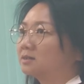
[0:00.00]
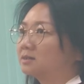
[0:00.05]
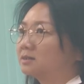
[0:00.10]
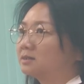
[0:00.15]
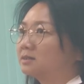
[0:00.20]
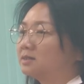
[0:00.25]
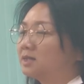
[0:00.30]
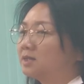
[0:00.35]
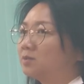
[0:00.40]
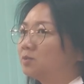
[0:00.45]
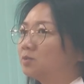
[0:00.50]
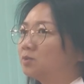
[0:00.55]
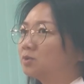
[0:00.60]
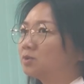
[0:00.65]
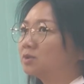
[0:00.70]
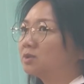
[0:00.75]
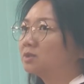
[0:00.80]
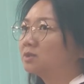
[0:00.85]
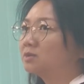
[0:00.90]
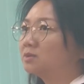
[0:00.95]
they would
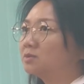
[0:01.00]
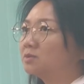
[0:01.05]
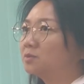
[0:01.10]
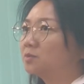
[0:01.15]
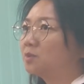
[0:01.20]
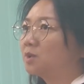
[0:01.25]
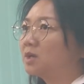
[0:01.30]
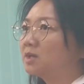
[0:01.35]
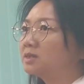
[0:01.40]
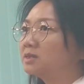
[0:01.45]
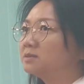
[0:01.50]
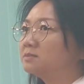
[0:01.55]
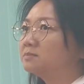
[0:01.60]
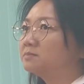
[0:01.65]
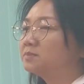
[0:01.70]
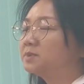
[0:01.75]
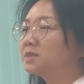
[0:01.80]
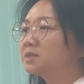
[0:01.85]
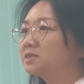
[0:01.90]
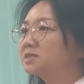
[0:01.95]

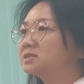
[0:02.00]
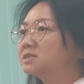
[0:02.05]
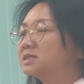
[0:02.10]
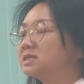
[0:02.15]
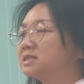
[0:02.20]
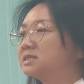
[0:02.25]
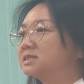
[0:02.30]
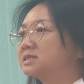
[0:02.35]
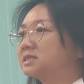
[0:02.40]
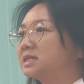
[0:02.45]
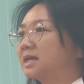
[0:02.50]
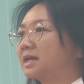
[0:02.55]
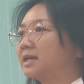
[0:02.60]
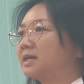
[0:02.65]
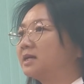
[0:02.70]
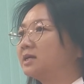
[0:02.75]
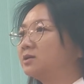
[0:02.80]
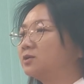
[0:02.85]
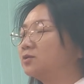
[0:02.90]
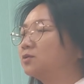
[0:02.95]
want, because it's like
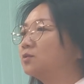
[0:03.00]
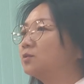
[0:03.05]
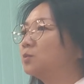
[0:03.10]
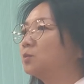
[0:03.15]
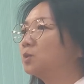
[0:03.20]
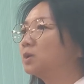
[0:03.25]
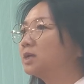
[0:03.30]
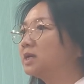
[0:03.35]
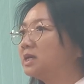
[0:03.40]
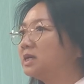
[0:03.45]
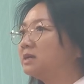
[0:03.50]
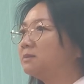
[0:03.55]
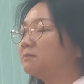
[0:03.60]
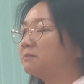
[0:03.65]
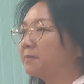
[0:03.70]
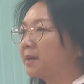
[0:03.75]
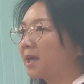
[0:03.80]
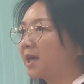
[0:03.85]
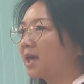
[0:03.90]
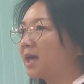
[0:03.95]
working in
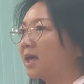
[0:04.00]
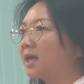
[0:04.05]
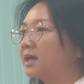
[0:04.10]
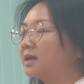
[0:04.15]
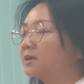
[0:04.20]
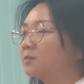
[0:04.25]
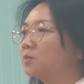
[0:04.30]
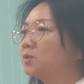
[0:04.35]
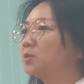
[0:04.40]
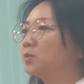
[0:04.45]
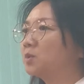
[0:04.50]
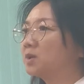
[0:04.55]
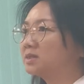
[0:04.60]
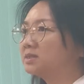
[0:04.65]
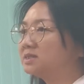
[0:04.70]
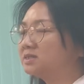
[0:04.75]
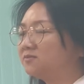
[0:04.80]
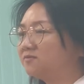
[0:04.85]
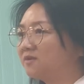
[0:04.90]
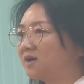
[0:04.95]
pair with
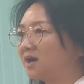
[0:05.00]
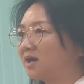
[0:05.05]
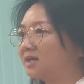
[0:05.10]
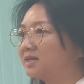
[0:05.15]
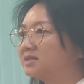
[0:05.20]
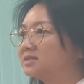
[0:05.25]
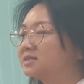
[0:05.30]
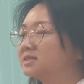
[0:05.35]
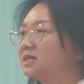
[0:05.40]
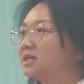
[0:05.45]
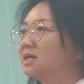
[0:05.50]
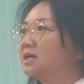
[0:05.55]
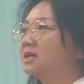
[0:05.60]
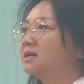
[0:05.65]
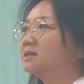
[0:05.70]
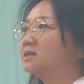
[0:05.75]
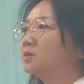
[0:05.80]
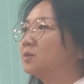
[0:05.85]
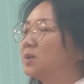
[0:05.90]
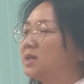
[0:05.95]
one device,
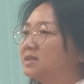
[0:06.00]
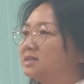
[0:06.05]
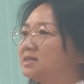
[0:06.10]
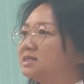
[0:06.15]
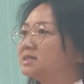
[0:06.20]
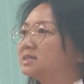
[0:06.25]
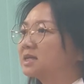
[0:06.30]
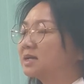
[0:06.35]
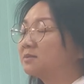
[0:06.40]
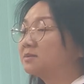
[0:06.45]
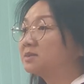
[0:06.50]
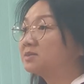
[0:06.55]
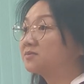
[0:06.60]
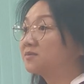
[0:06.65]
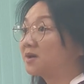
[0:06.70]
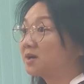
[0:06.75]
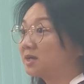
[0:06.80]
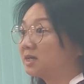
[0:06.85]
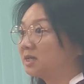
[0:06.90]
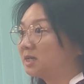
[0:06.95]
the waiting time is
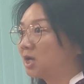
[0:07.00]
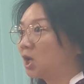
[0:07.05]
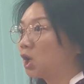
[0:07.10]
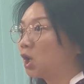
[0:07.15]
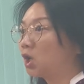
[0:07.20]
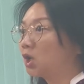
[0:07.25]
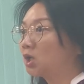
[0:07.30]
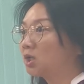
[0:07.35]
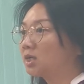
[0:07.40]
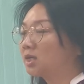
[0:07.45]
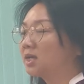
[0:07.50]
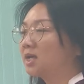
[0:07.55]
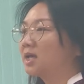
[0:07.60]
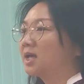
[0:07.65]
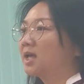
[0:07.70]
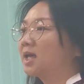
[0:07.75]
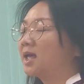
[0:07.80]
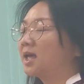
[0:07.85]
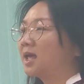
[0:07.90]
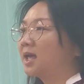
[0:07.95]
very long,
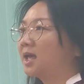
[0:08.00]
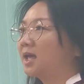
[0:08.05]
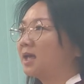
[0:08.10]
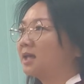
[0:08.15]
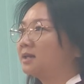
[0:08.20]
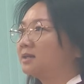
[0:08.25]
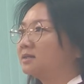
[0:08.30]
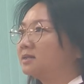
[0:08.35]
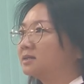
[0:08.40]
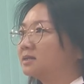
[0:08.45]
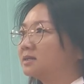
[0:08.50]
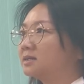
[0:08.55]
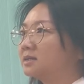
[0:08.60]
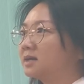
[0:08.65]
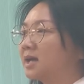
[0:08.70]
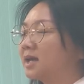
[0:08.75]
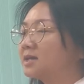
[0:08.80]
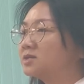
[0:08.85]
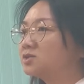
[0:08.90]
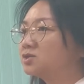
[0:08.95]
and the
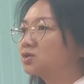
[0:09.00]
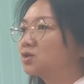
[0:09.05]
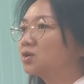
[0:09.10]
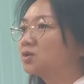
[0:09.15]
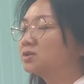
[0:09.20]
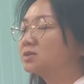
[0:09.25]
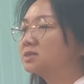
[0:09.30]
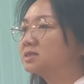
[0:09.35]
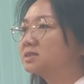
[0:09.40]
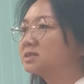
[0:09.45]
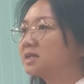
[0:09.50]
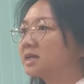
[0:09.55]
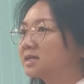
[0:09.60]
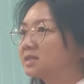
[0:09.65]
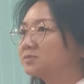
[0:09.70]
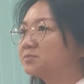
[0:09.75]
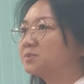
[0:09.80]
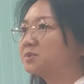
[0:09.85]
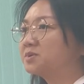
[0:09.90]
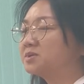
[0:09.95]
hands-on
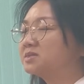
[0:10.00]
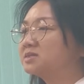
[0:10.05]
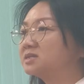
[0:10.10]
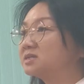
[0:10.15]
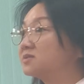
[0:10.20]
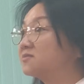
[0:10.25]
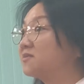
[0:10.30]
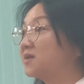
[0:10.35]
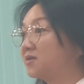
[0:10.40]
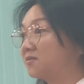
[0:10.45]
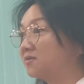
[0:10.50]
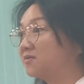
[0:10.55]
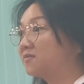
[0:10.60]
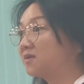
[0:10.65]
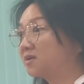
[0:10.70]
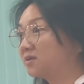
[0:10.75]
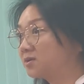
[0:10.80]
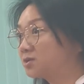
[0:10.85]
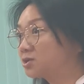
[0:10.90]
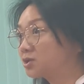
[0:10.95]
experience is very
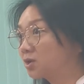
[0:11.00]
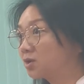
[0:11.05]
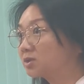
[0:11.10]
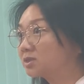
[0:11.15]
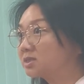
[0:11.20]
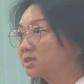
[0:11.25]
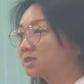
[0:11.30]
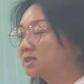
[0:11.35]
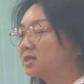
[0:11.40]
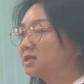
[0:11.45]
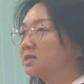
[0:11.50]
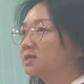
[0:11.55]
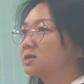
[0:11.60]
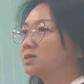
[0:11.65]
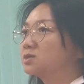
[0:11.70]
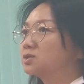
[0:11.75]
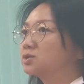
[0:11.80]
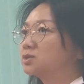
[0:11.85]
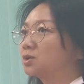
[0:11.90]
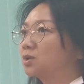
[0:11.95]
short.
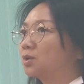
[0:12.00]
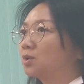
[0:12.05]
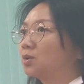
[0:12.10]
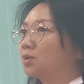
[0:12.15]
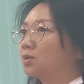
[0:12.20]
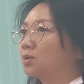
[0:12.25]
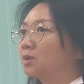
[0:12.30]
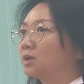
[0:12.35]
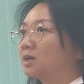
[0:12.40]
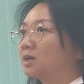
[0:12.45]
So